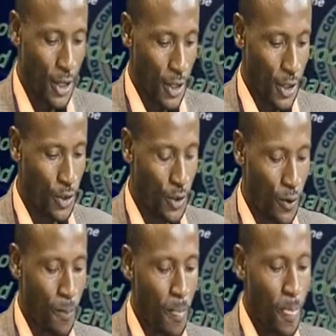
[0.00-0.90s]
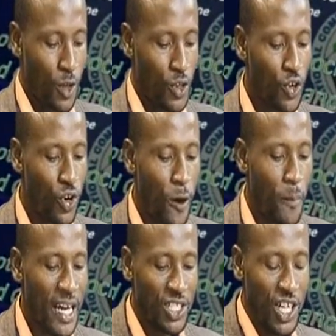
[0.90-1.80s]
You know. So,
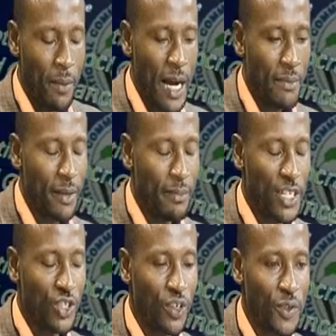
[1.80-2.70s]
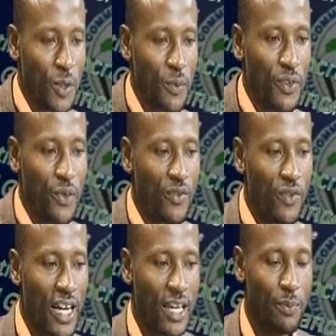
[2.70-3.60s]
and chairman make mention of something
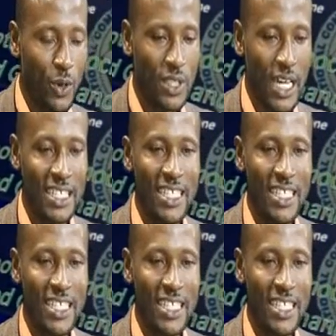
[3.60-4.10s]
very important.